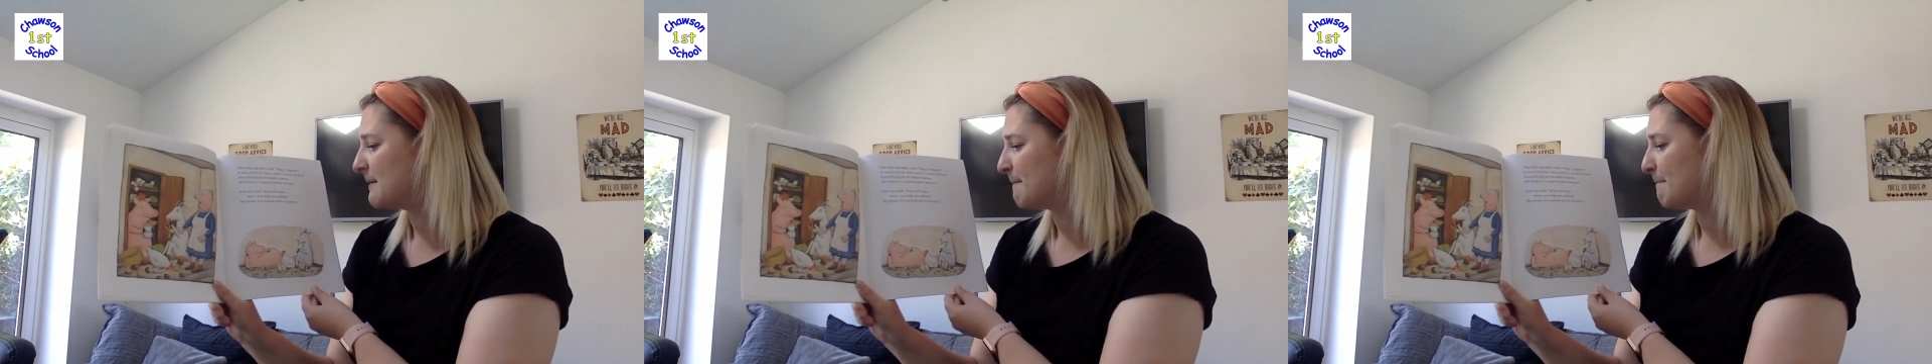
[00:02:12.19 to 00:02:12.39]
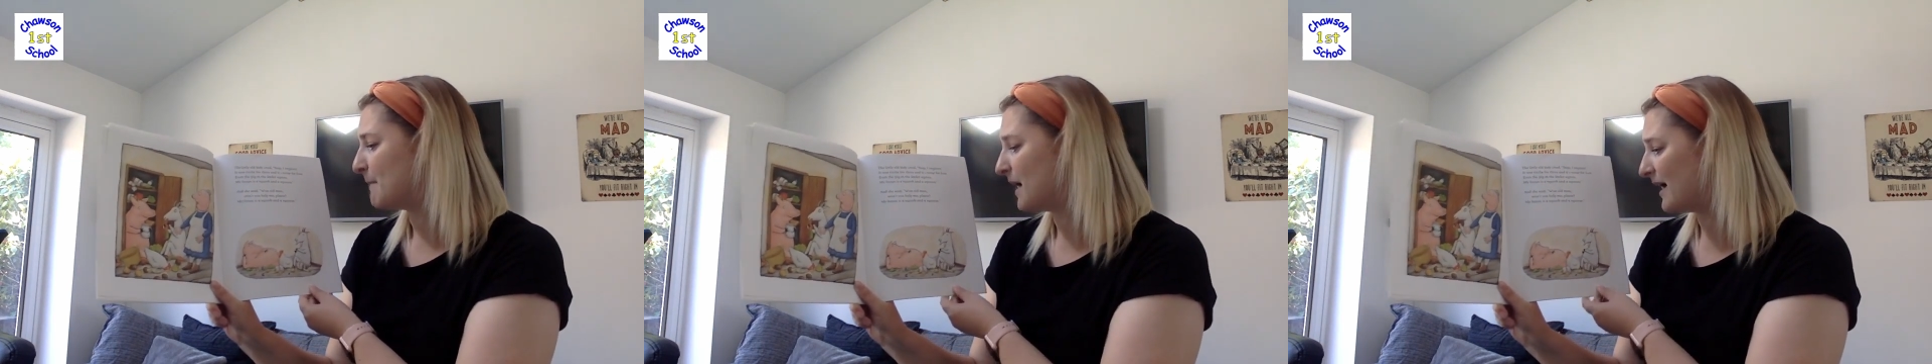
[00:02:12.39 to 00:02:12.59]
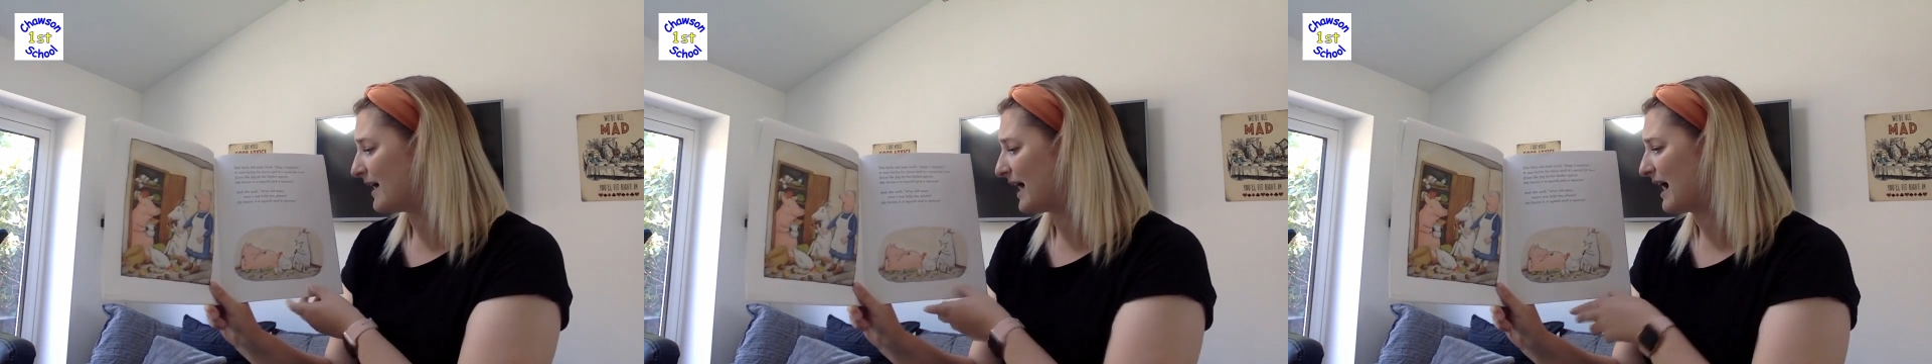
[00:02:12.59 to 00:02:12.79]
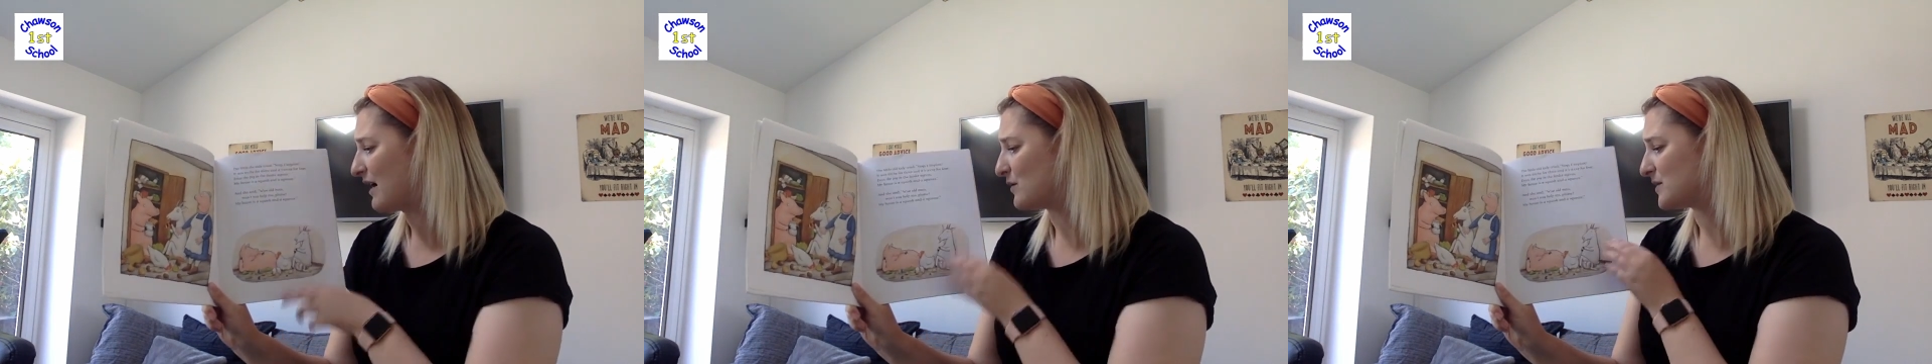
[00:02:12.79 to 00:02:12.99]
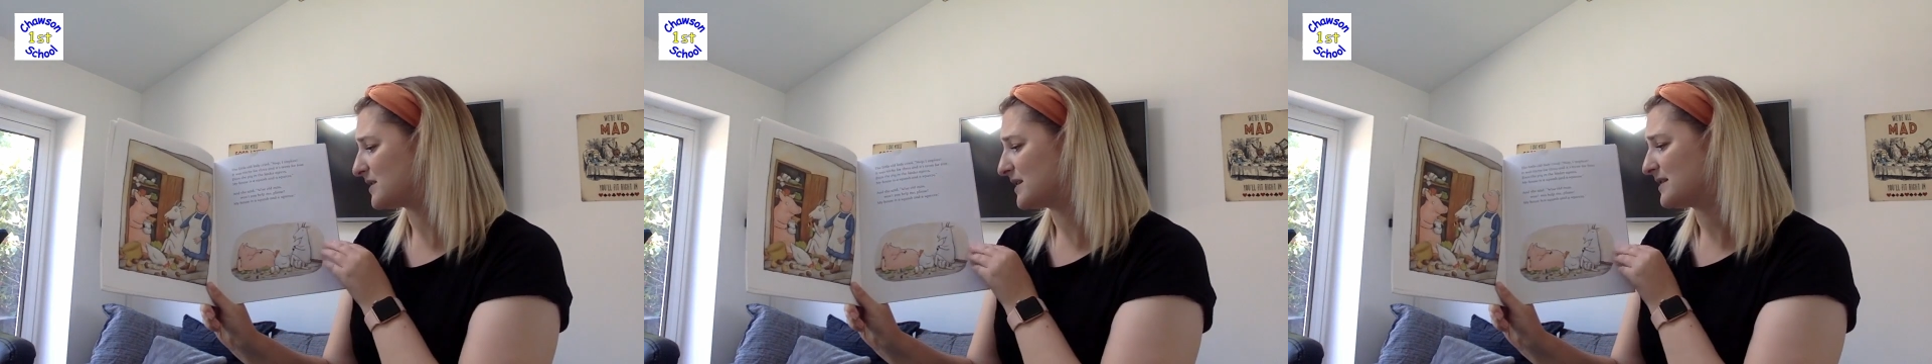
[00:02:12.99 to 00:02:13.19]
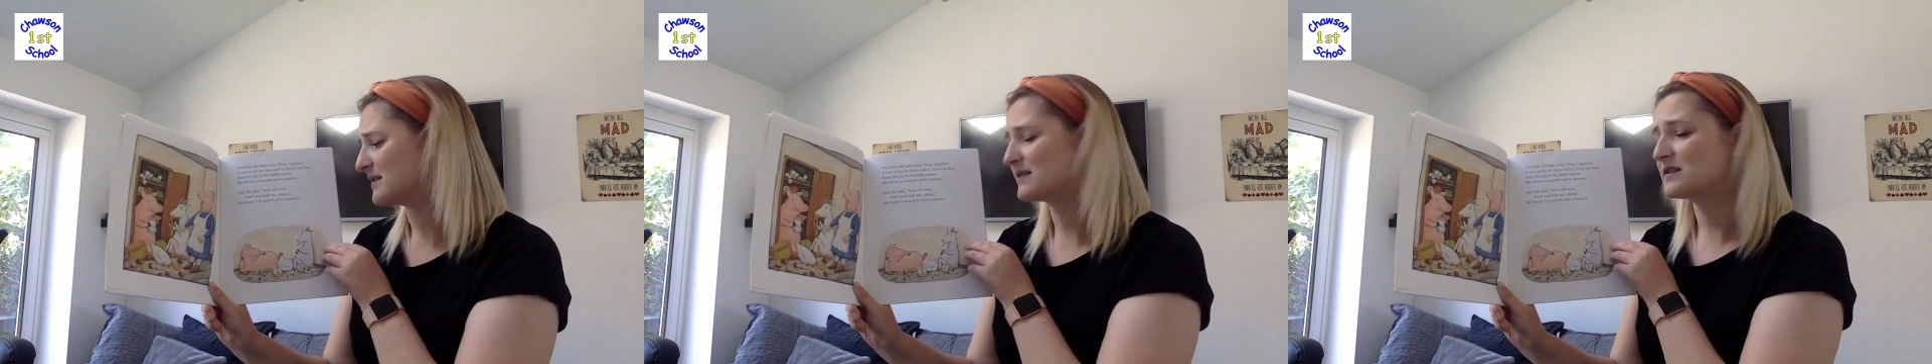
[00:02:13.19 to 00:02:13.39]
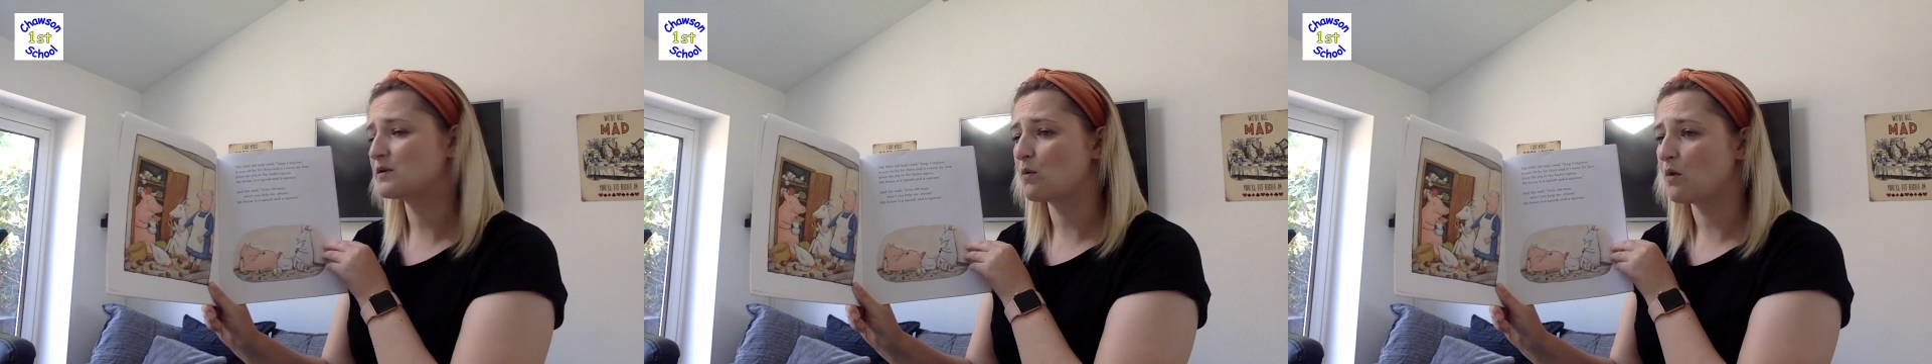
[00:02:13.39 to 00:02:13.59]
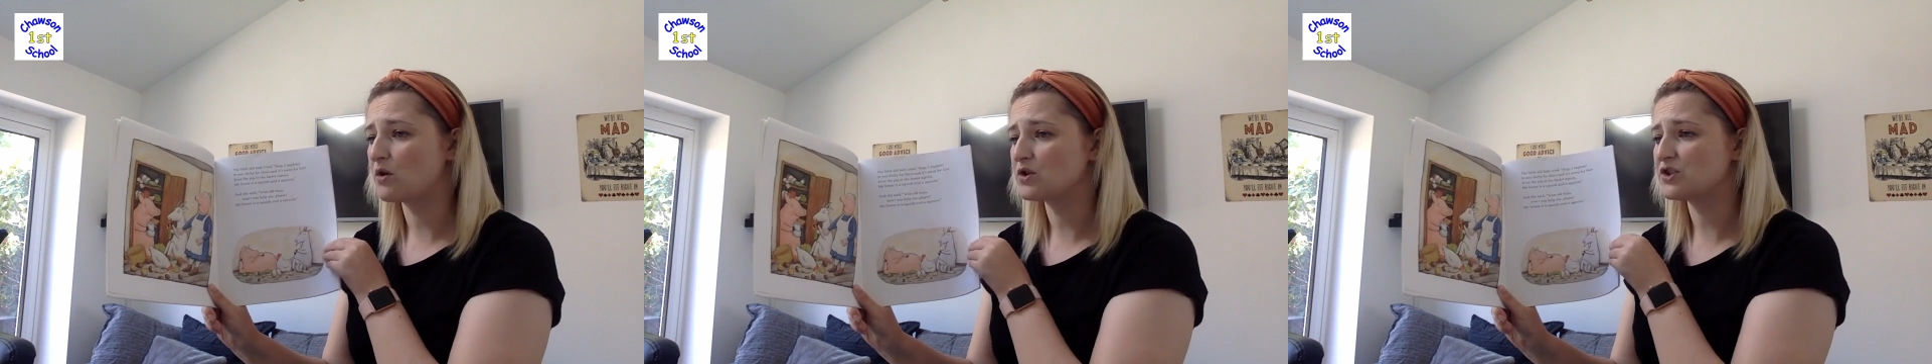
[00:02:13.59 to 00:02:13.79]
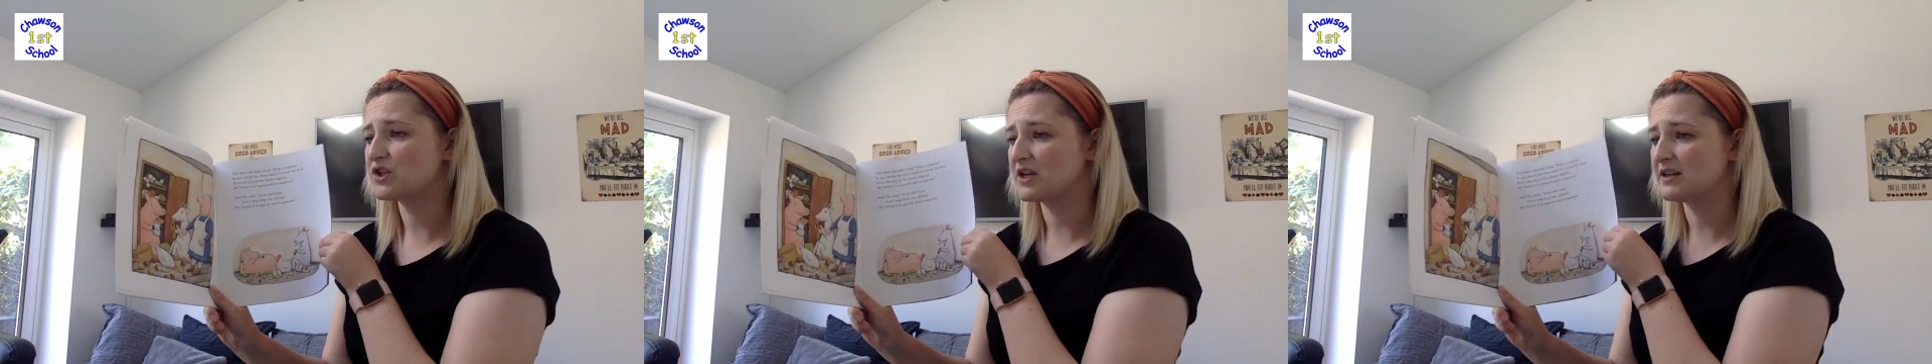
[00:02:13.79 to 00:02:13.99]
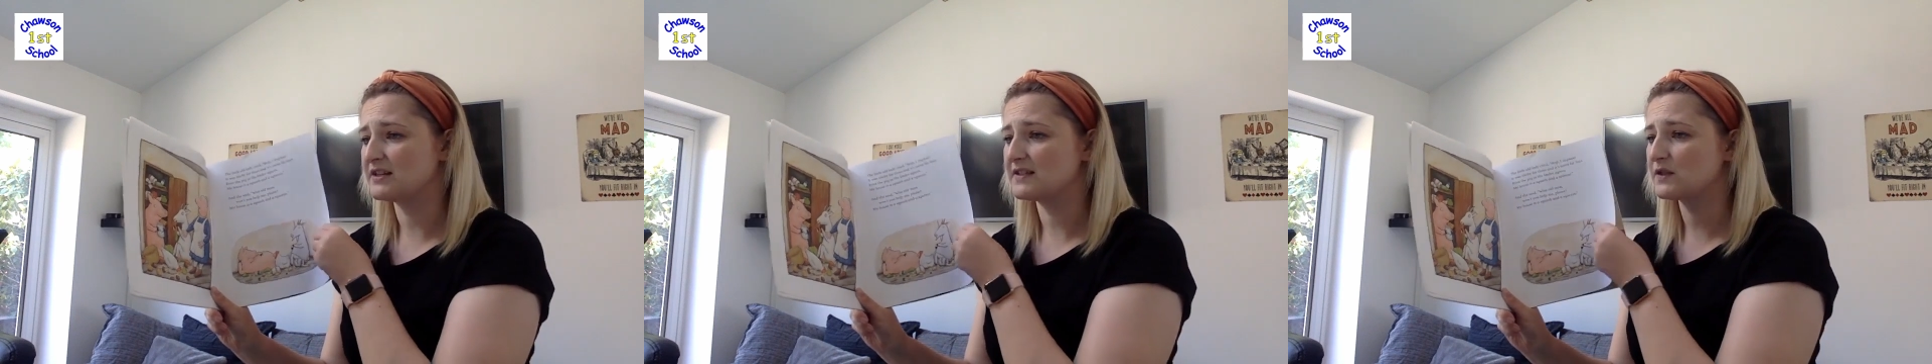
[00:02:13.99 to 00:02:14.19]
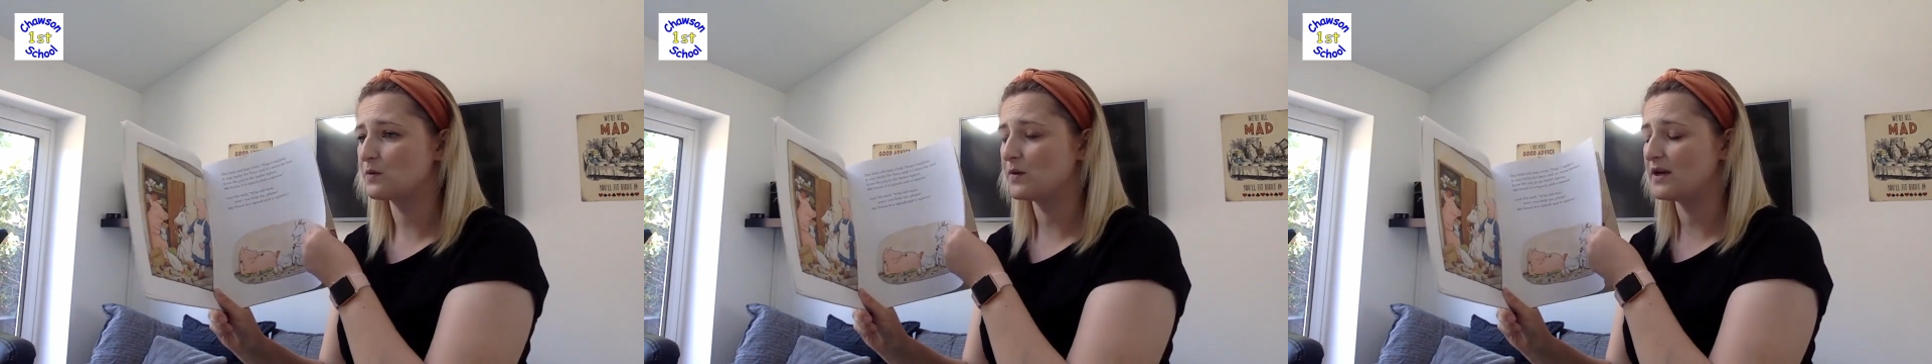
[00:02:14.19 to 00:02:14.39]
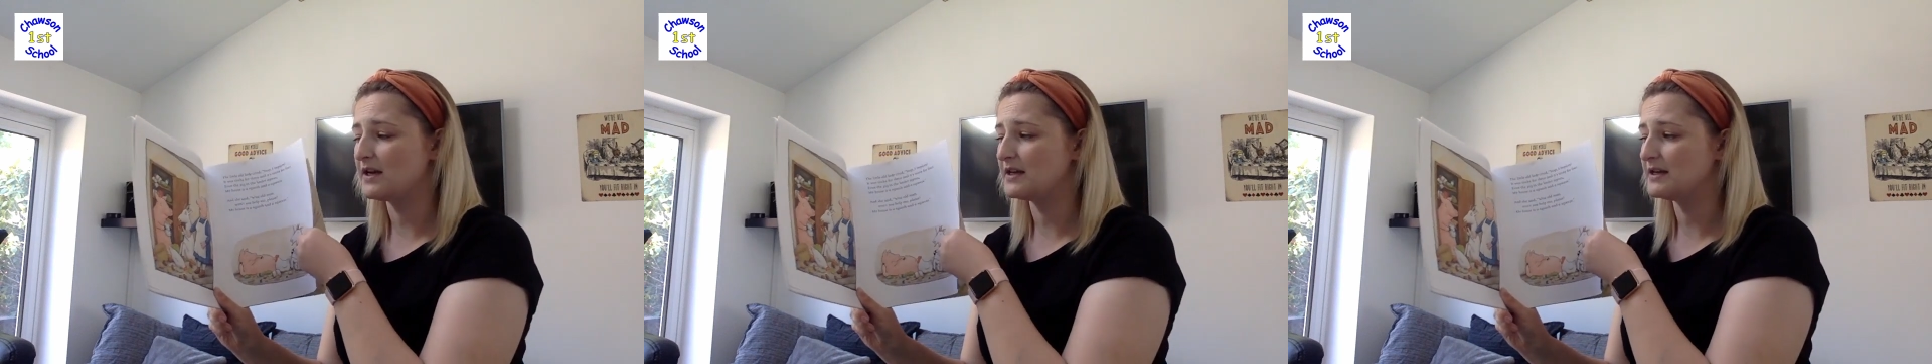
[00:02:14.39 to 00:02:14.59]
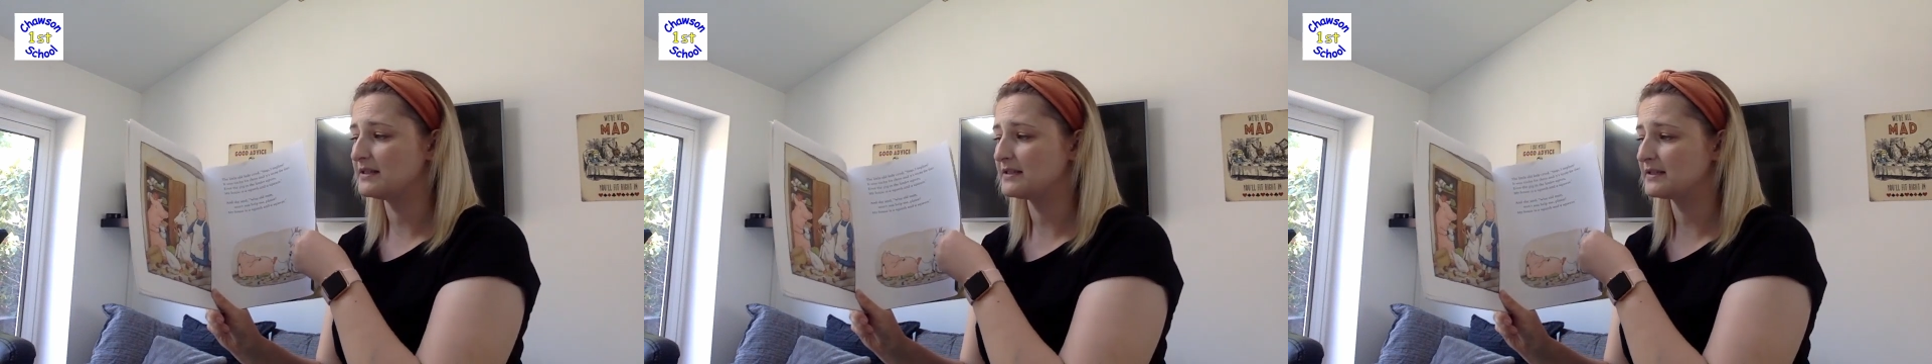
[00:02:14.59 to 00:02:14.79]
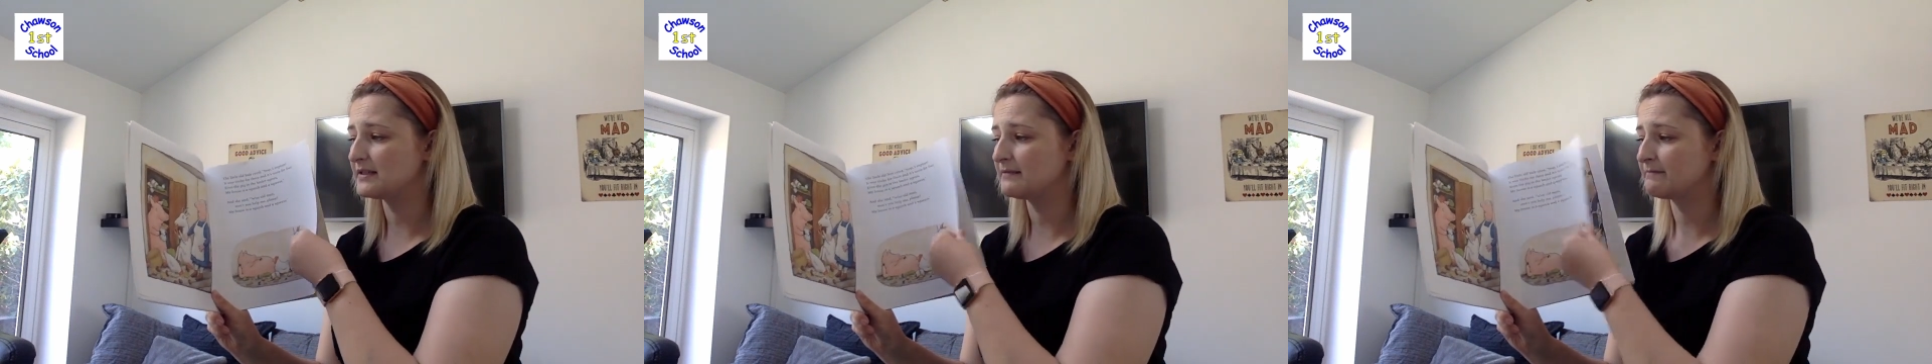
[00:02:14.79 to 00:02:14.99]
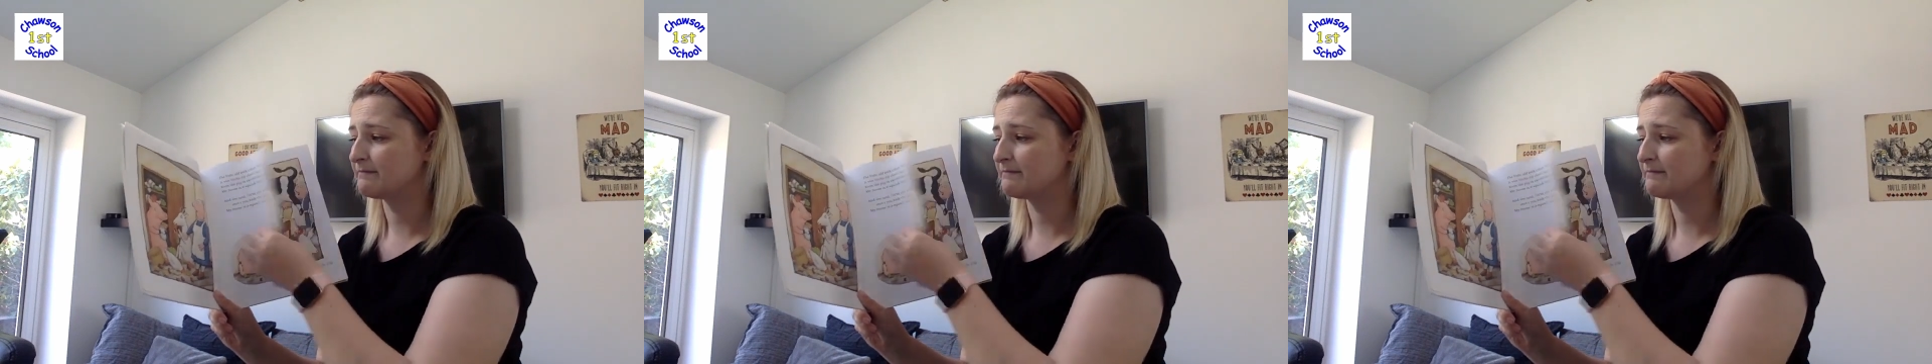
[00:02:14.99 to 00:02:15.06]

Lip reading: My house is a squash and a squeeze."